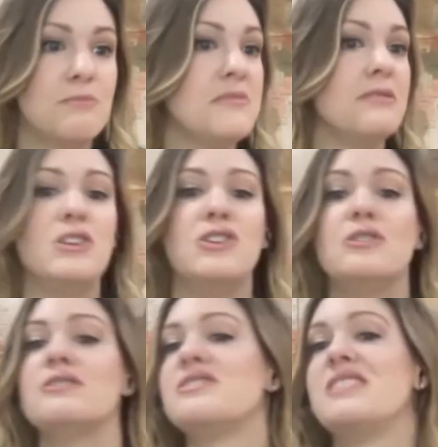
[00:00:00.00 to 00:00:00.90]

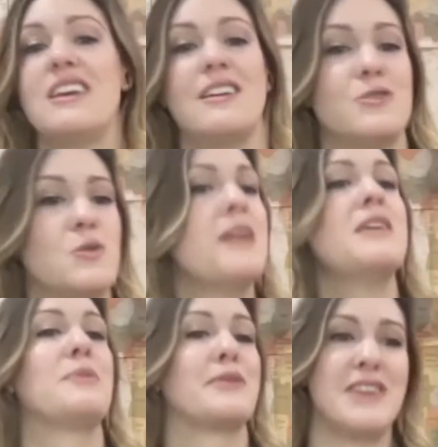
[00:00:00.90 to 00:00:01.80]
You'll see
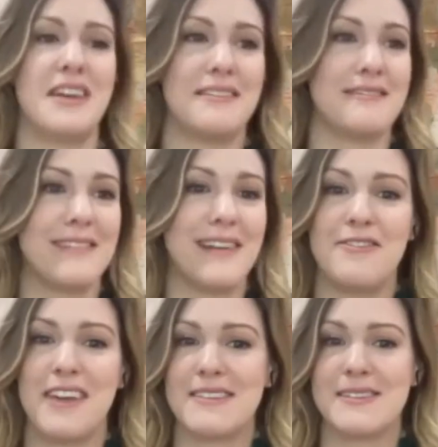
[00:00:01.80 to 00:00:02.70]
20%
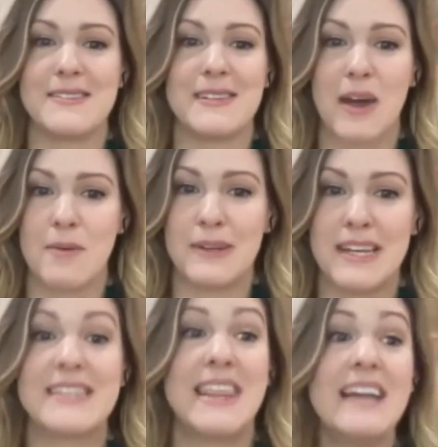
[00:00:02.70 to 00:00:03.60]
of yeses in
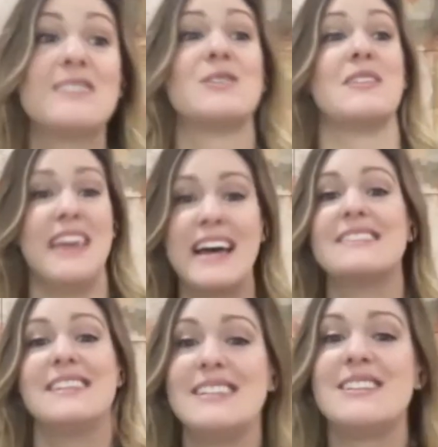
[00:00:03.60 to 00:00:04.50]
companies that's a that's
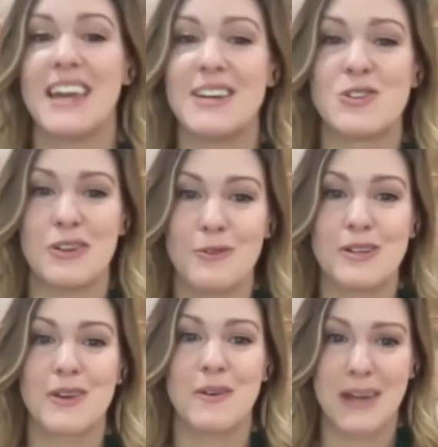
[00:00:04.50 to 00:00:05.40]
an indication of
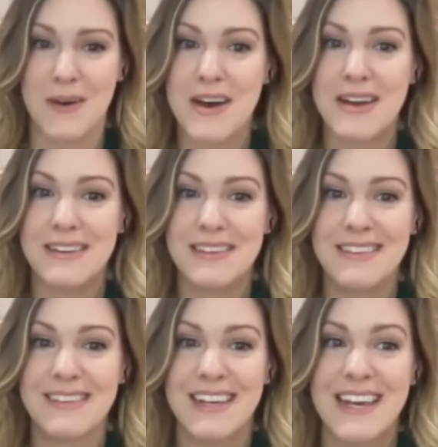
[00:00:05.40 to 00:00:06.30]
what's going on
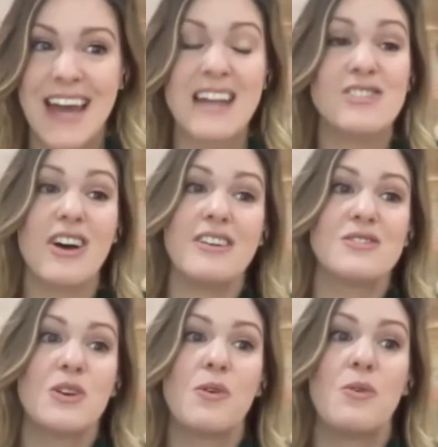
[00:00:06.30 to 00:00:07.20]
mm. and to
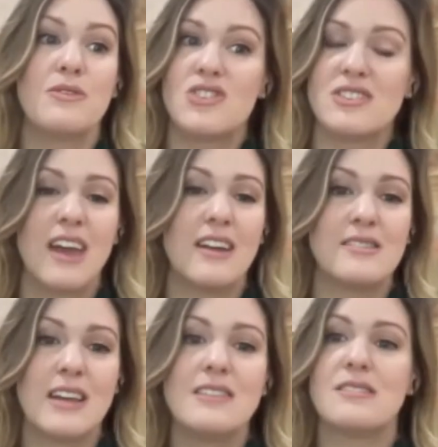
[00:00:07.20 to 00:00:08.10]
also just get a
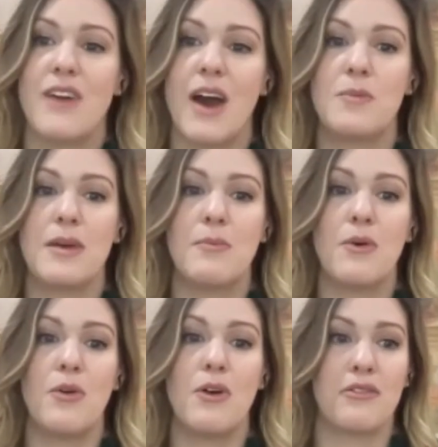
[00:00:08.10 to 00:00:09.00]
sense of how
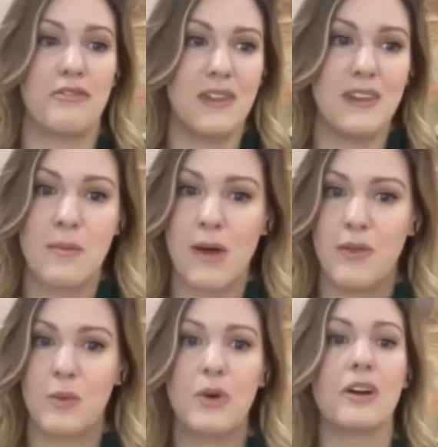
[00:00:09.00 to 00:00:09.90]
people are feeling about
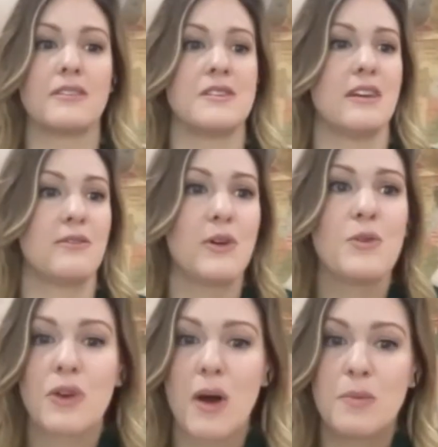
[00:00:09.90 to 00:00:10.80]
their work do they feel
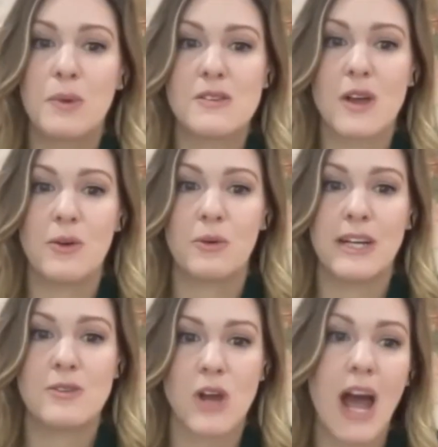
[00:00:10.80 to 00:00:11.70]
their company's on the
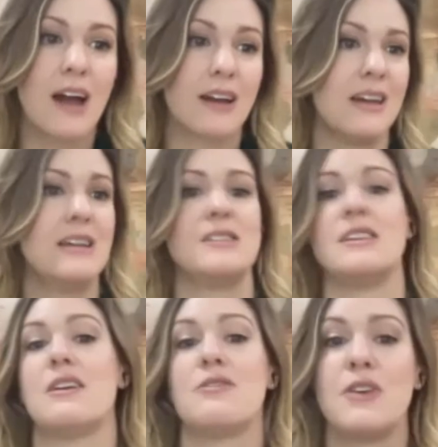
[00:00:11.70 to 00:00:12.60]
right track do
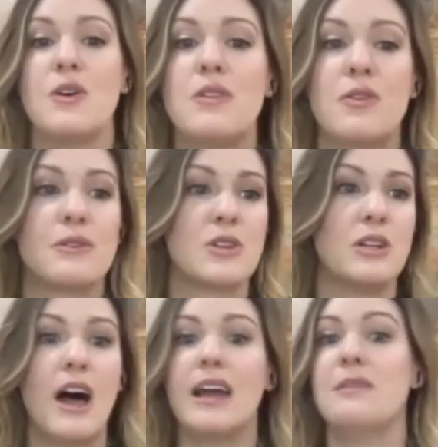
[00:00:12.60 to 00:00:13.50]
they feel that there's
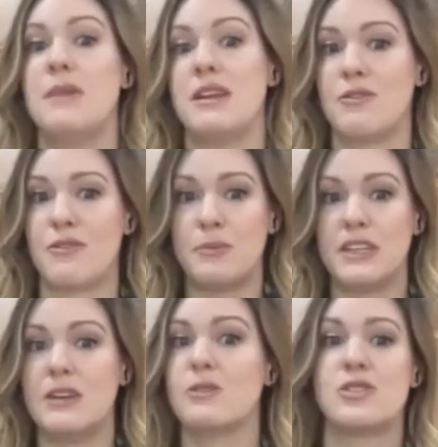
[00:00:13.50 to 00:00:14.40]
alignment from
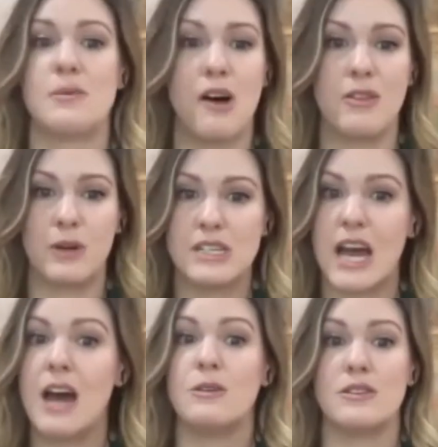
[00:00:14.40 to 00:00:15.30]
leadership all the way
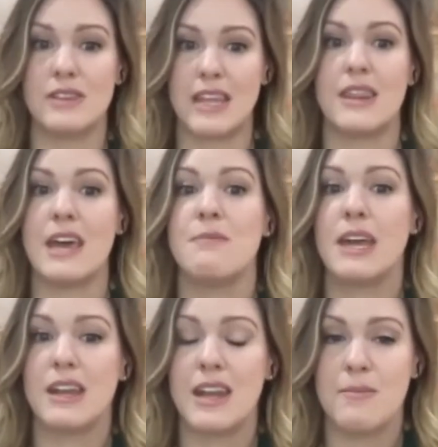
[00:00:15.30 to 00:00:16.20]
down that they
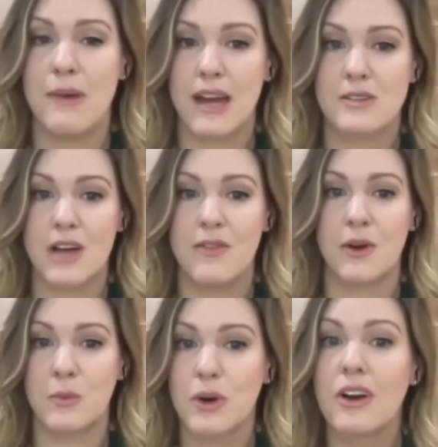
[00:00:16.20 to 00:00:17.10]
make an impact on
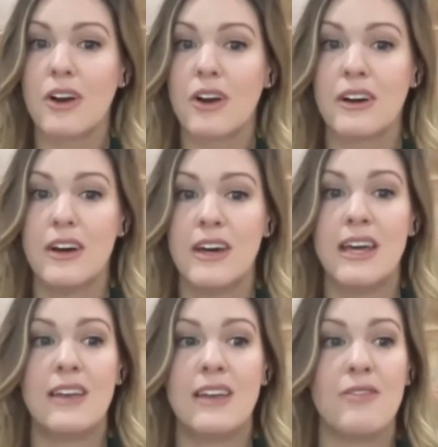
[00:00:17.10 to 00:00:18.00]
their work
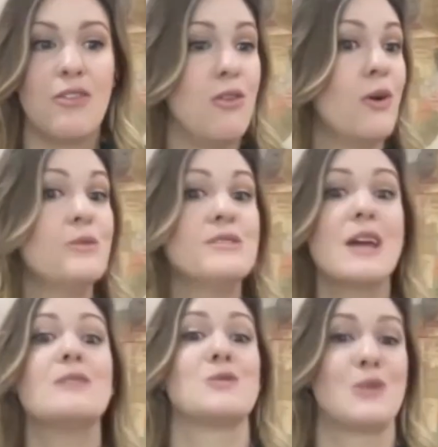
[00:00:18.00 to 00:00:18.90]
those
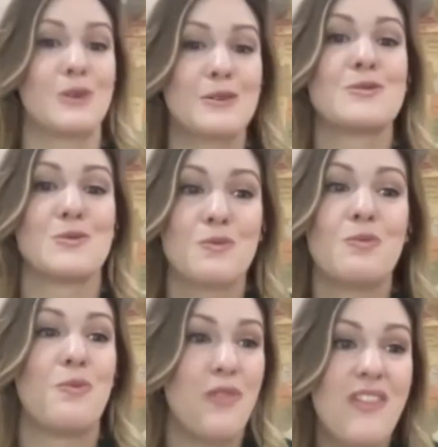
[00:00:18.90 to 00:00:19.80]
answers
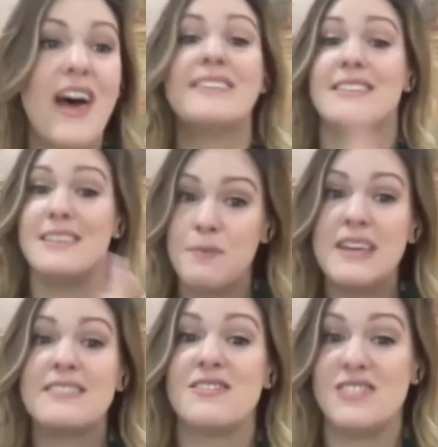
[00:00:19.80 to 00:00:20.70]
that's the
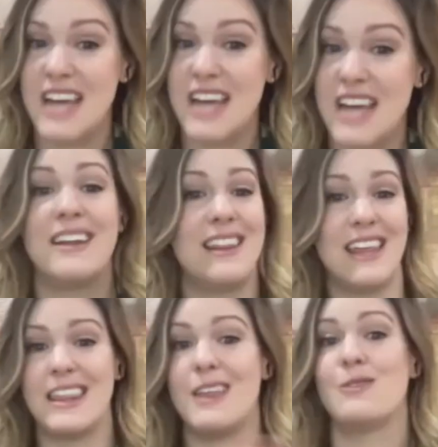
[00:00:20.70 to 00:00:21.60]
piece of data
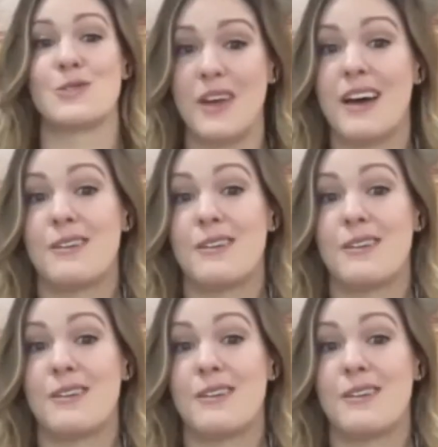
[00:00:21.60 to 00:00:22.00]
that then there's a lot of